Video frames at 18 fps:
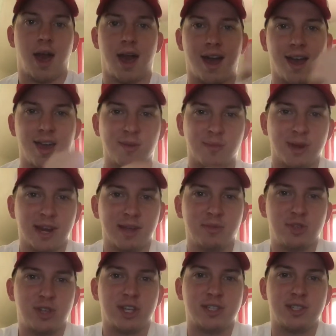Hi, my
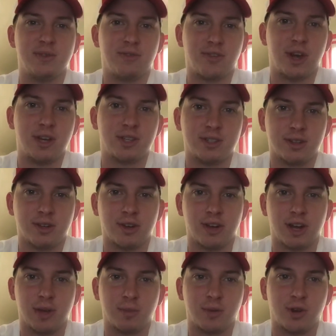name is Jesse Fraser,
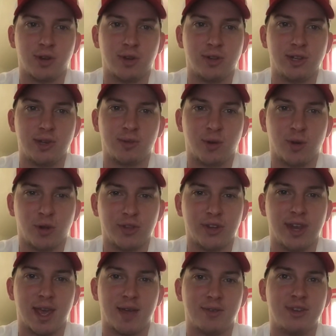and I'm currently
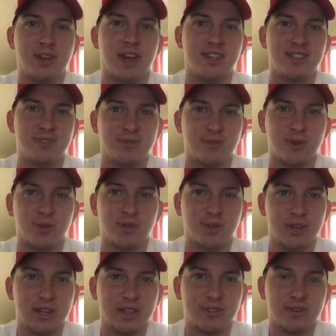enrolled in Advertising
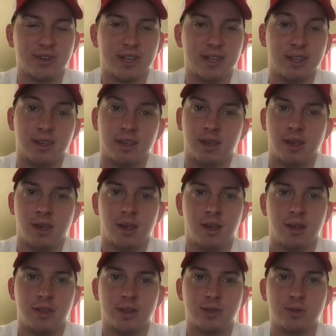433.
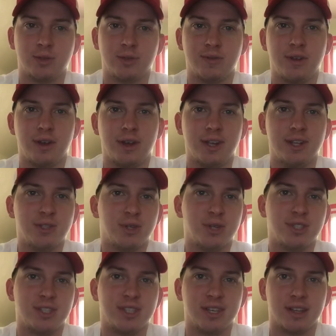This was a very
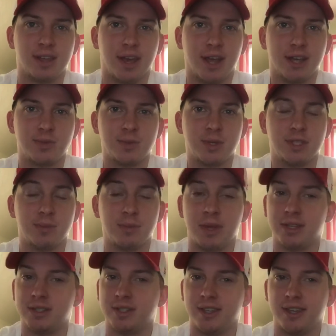interesting class because it
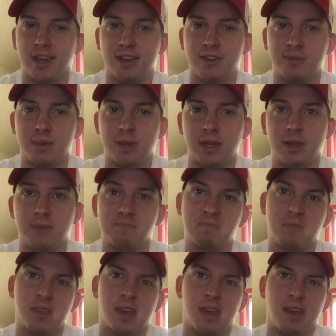basically gave me
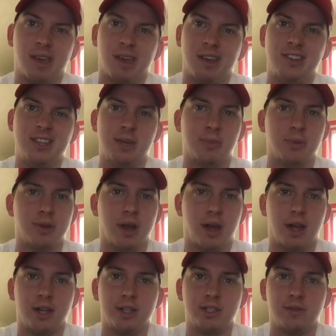a deeper
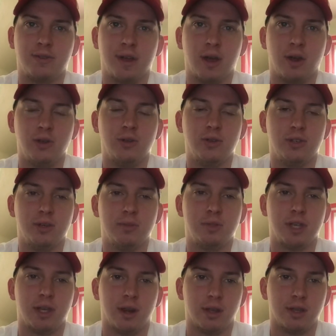knowledge of how a
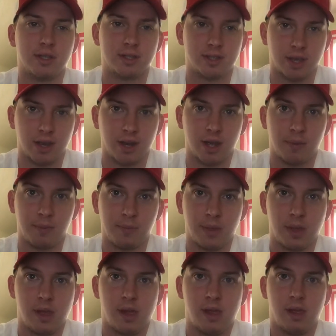YouTube channel is set
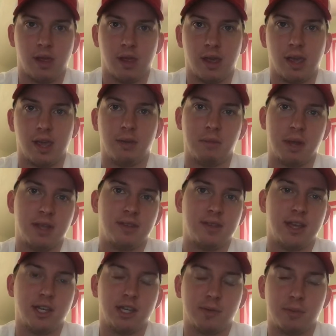up and
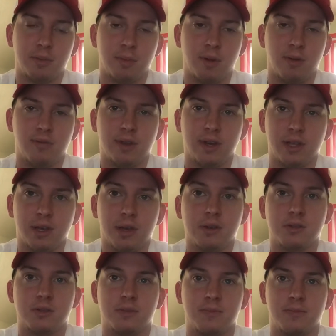maintained to promote
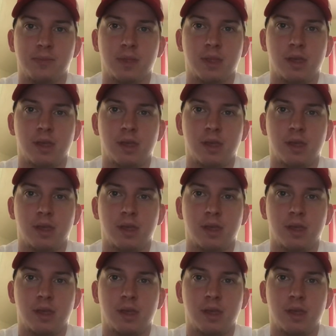videos.